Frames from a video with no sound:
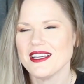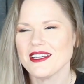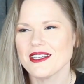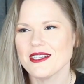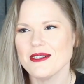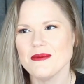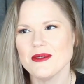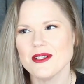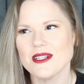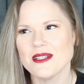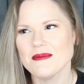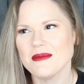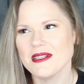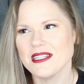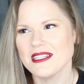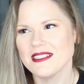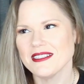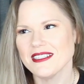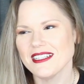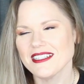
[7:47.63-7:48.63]
Come on,
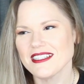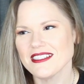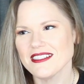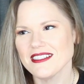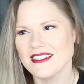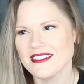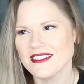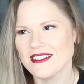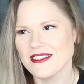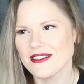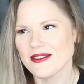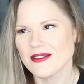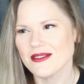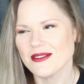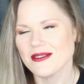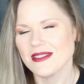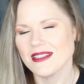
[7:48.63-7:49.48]
man. That's not long.